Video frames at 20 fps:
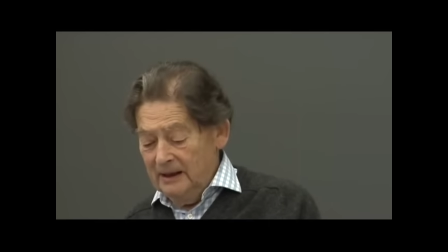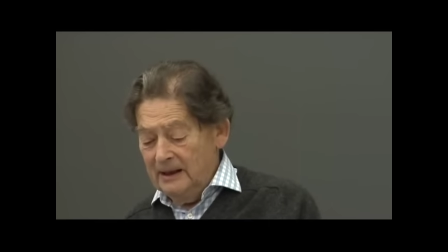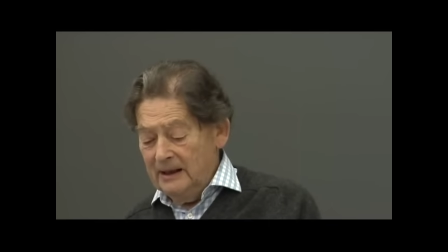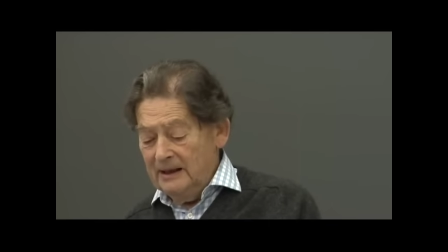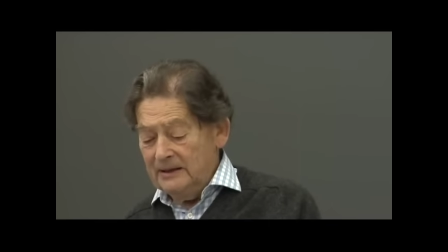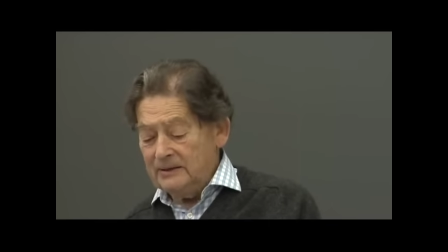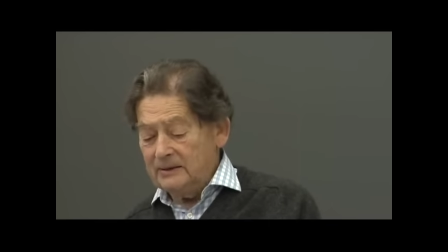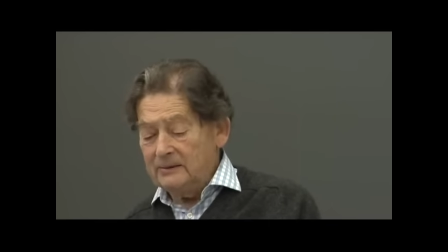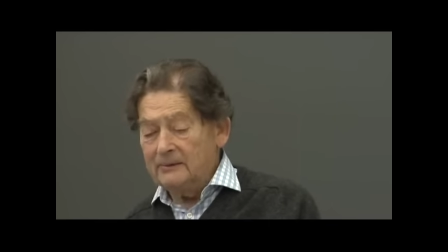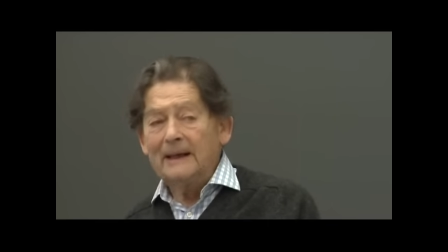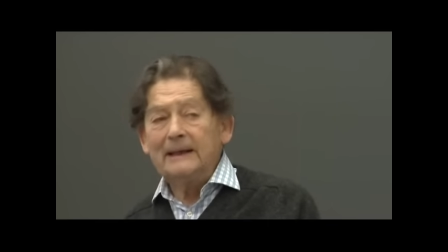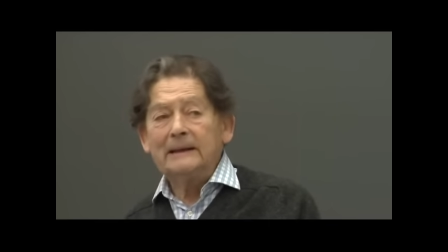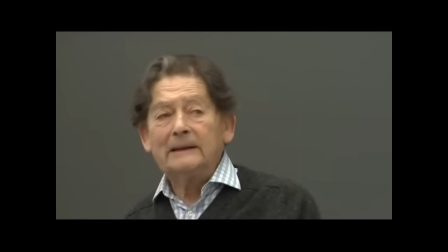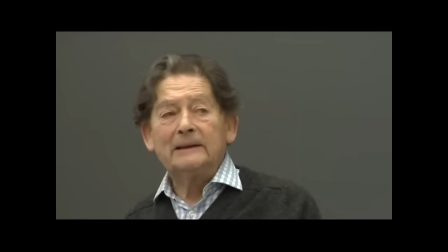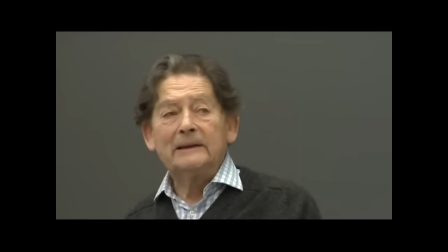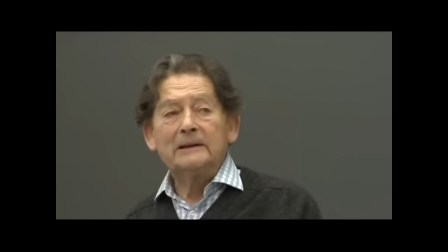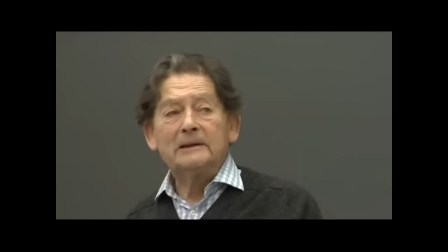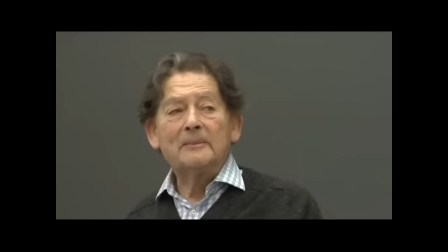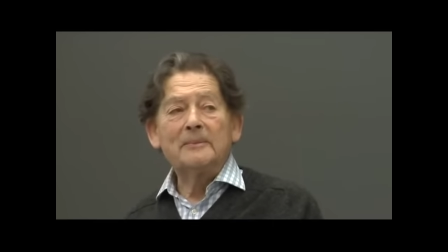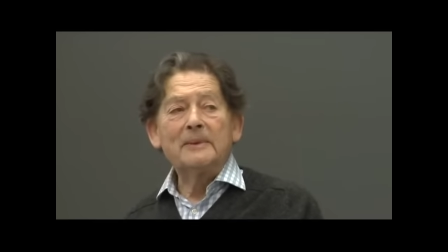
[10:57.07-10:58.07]
is
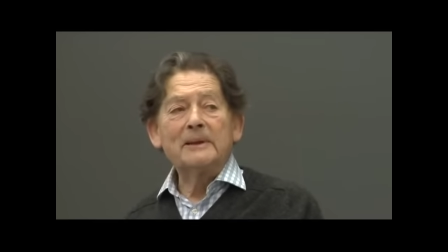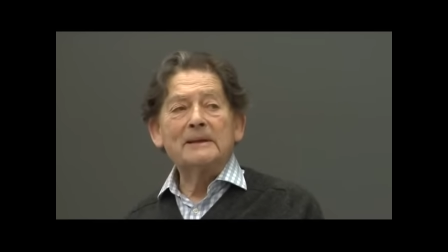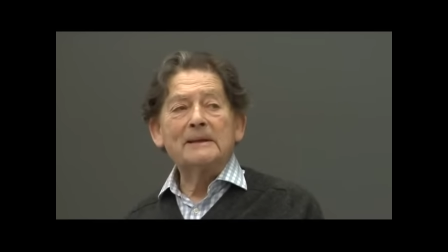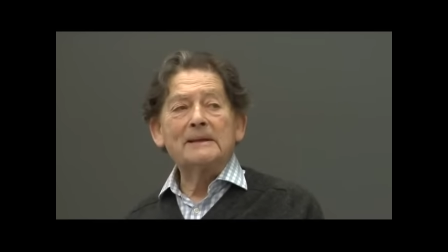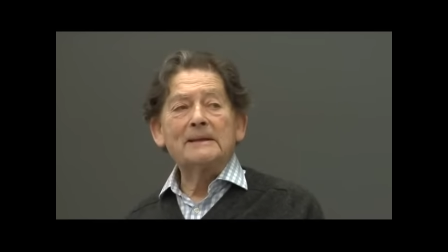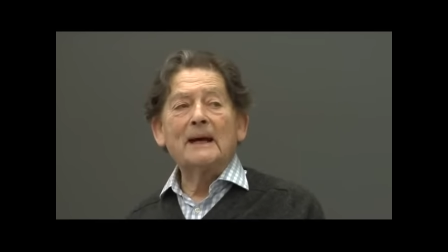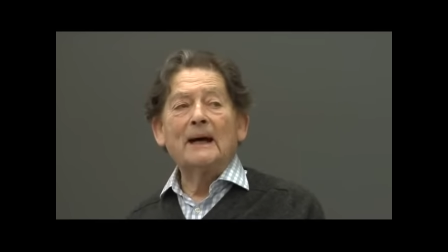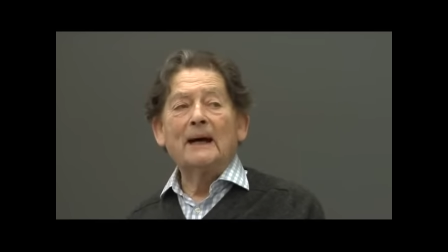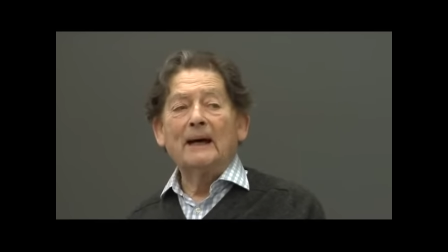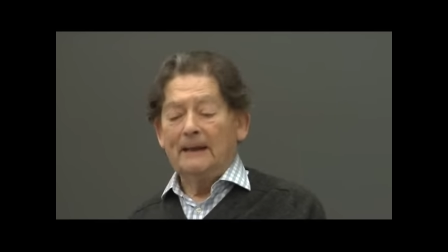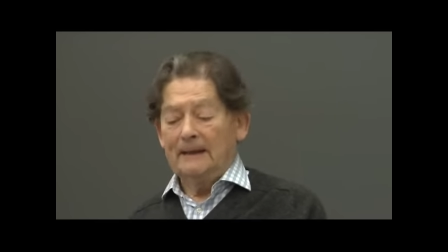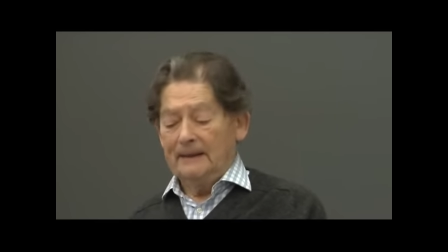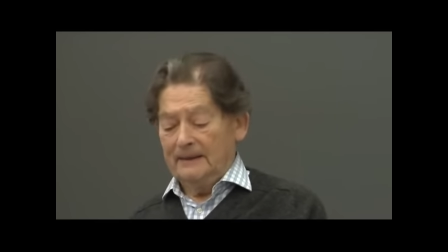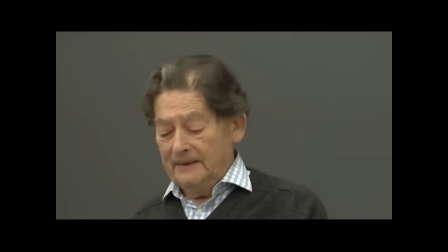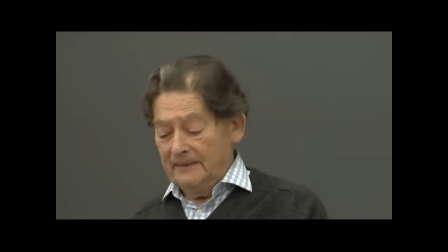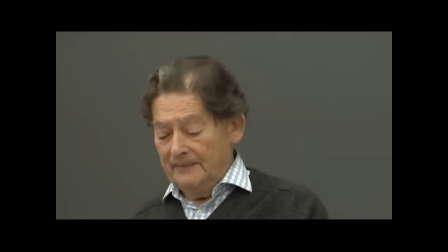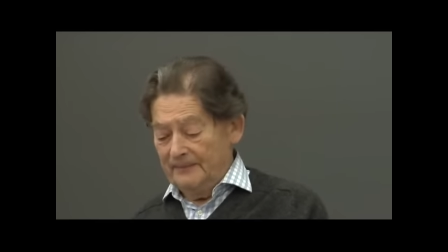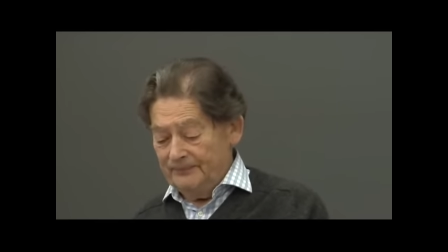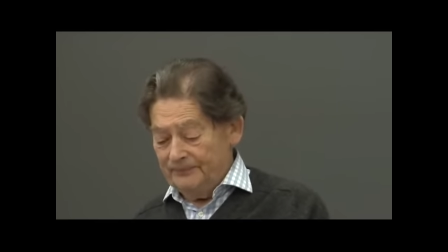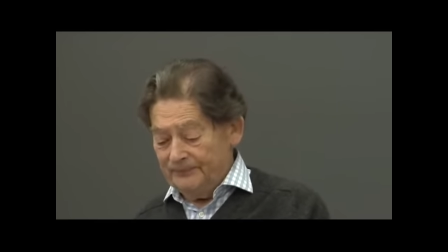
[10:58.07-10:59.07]
greatly to be
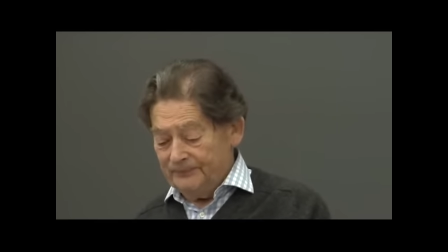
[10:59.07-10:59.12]
desired.